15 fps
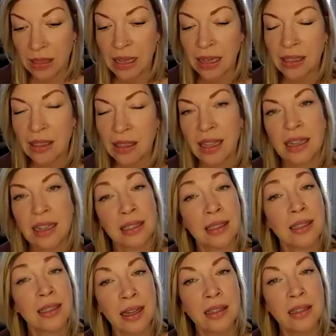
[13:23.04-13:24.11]
Besides that, it's
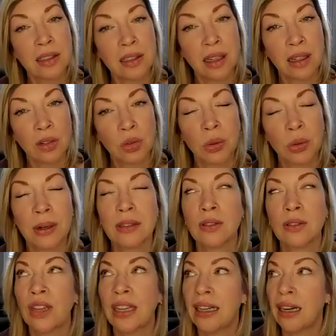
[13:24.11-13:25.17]
intense like
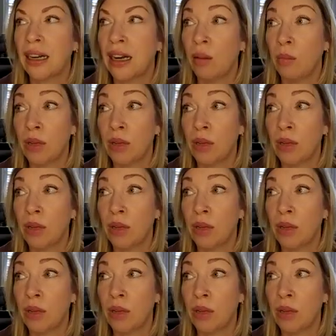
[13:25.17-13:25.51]
CrossFit.